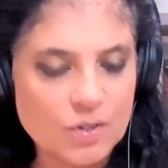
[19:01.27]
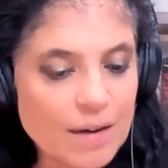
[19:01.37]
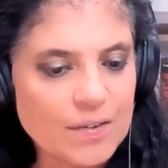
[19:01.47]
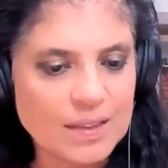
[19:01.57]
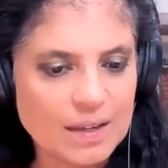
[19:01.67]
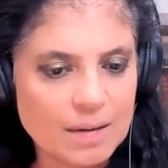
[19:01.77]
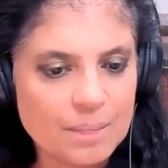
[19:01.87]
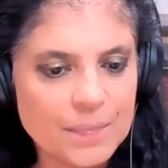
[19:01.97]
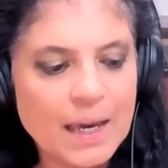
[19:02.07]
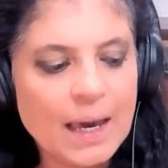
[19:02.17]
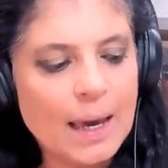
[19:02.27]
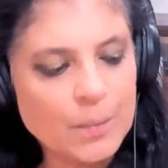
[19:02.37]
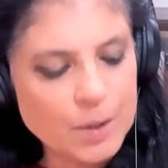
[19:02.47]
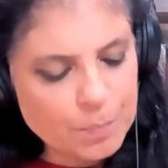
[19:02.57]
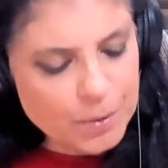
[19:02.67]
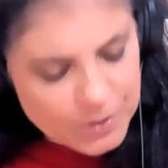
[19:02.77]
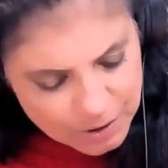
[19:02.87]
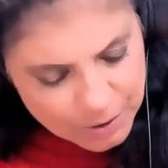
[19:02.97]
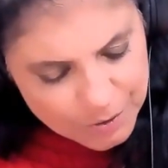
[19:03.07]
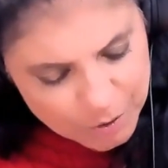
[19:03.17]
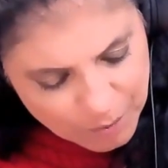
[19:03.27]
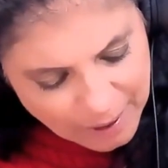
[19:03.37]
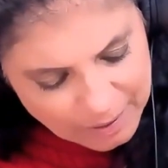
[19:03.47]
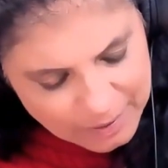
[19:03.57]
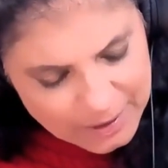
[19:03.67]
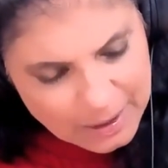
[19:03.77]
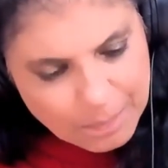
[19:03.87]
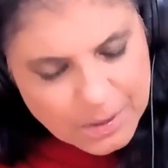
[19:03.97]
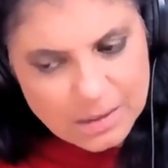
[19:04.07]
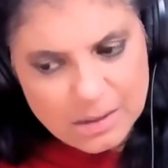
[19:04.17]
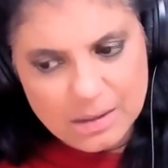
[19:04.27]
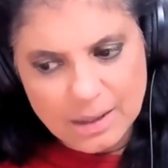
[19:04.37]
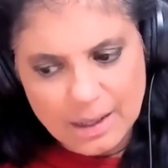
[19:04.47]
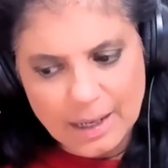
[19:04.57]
are everything. And when a person goes through radical acceptance